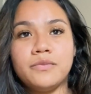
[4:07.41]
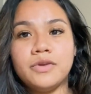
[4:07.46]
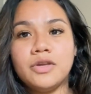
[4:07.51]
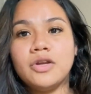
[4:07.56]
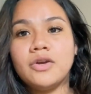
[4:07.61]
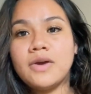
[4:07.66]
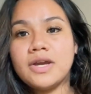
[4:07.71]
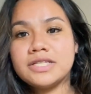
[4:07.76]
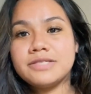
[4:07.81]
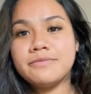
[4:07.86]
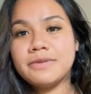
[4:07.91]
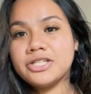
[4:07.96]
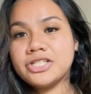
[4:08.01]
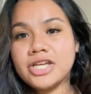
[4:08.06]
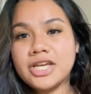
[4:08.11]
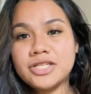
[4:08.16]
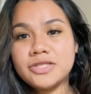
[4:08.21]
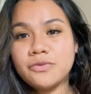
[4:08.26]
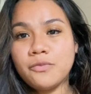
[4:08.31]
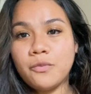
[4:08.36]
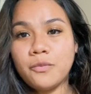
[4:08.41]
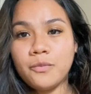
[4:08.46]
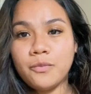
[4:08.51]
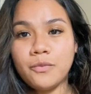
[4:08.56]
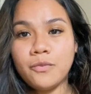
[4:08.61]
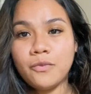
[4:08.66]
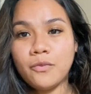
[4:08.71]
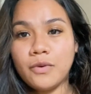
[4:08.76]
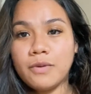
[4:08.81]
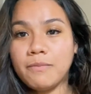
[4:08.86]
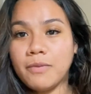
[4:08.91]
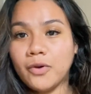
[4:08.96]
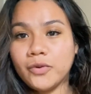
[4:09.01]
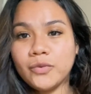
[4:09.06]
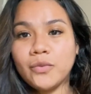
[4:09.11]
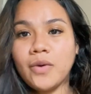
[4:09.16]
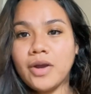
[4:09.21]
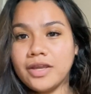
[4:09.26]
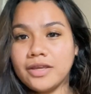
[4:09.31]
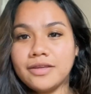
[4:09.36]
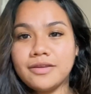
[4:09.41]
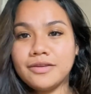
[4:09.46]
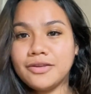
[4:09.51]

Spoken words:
you know, as much as we both want